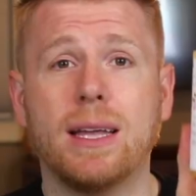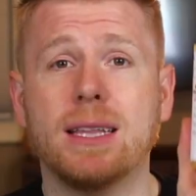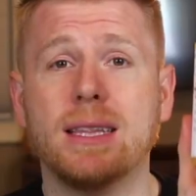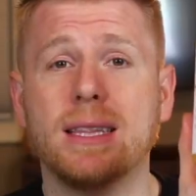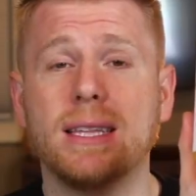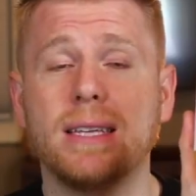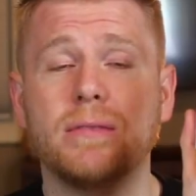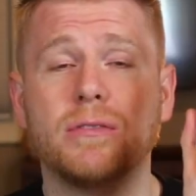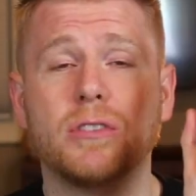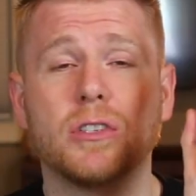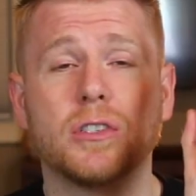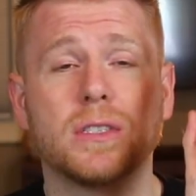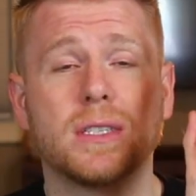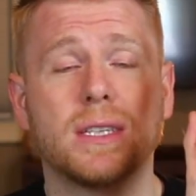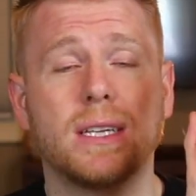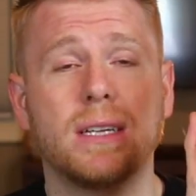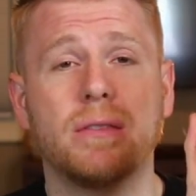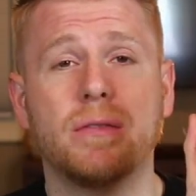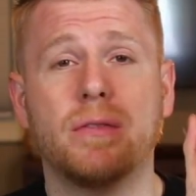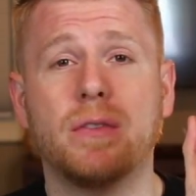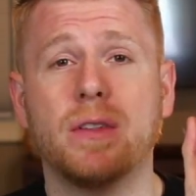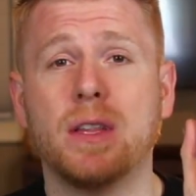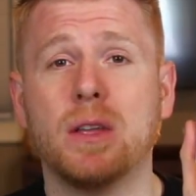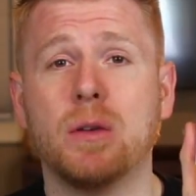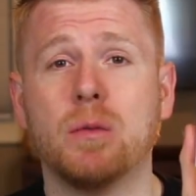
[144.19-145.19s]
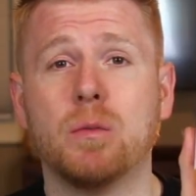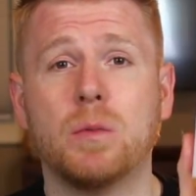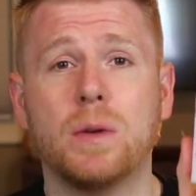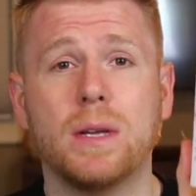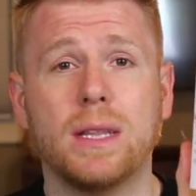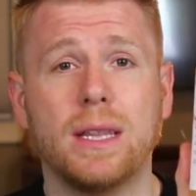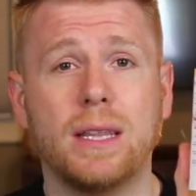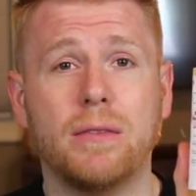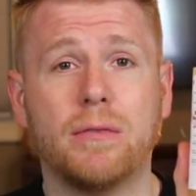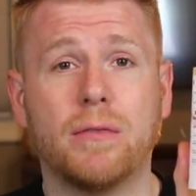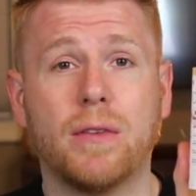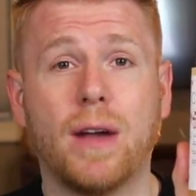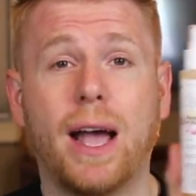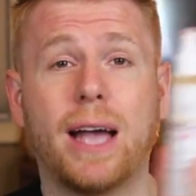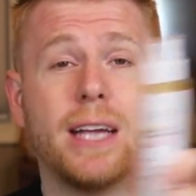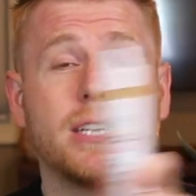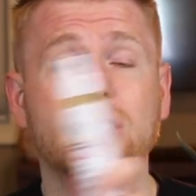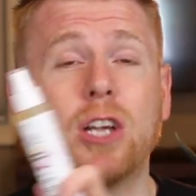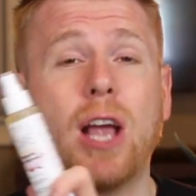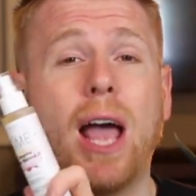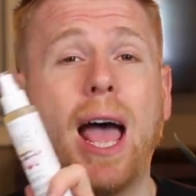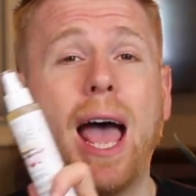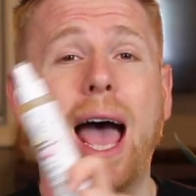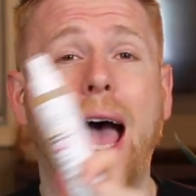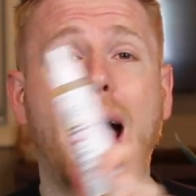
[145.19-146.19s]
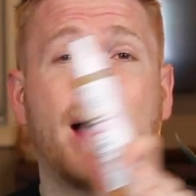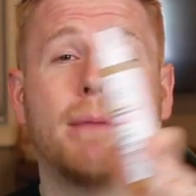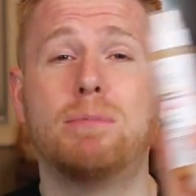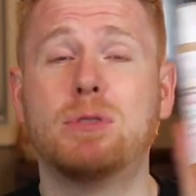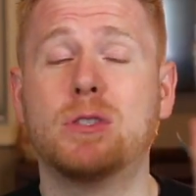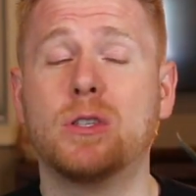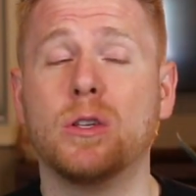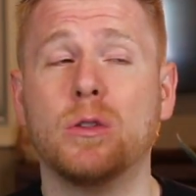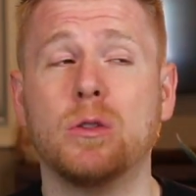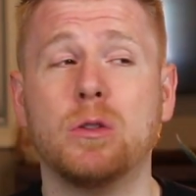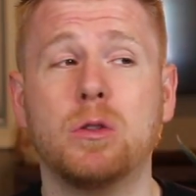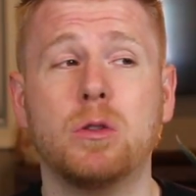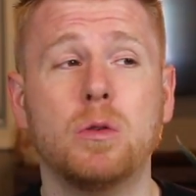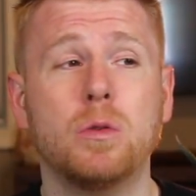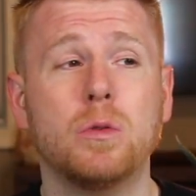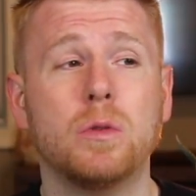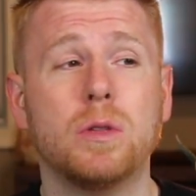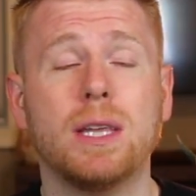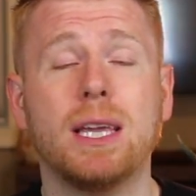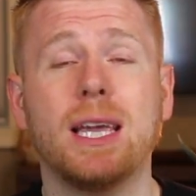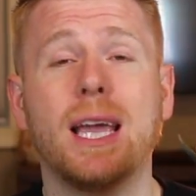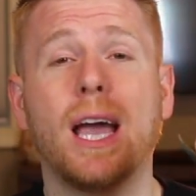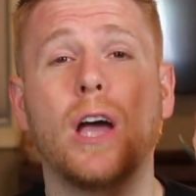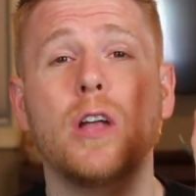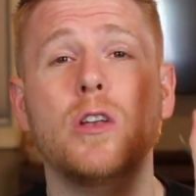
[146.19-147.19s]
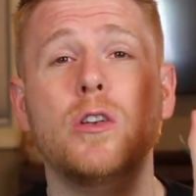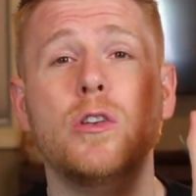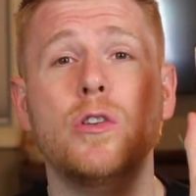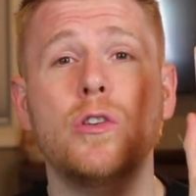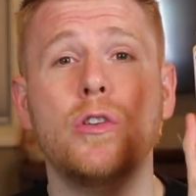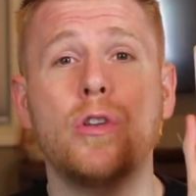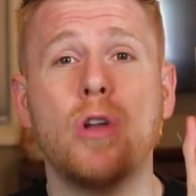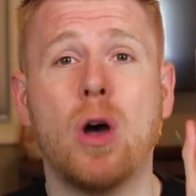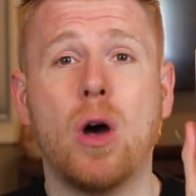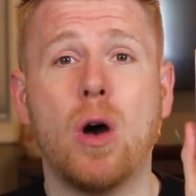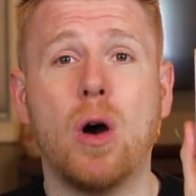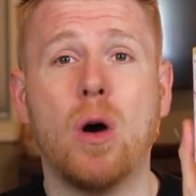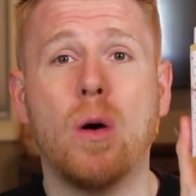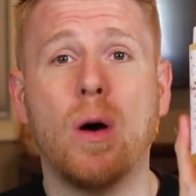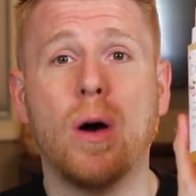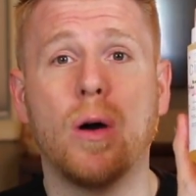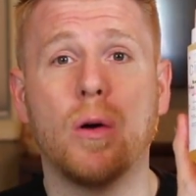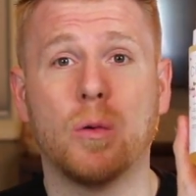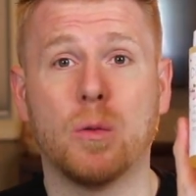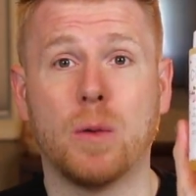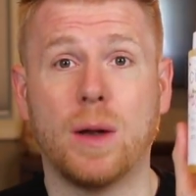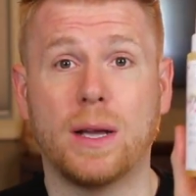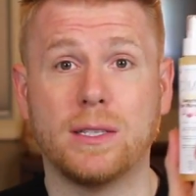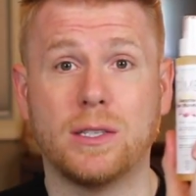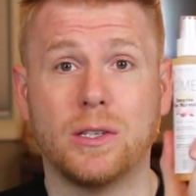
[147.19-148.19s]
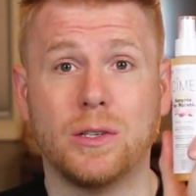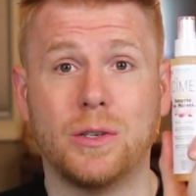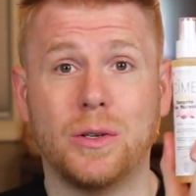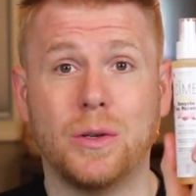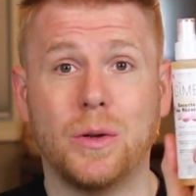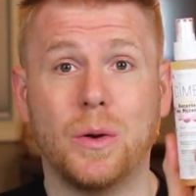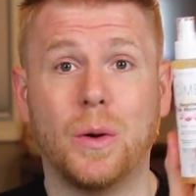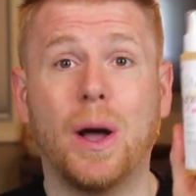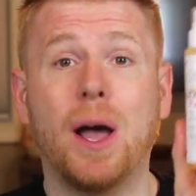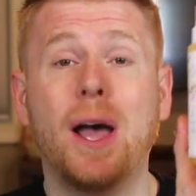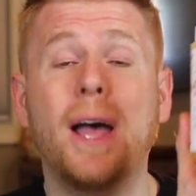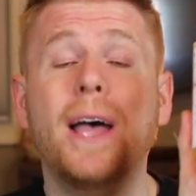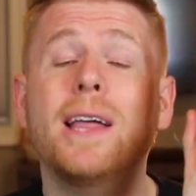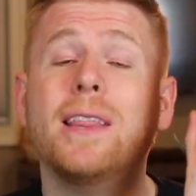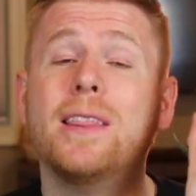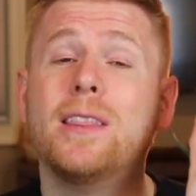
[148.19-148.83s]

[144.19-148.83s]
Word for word: It leaves your skin feeling really fresh, absolutely no residue.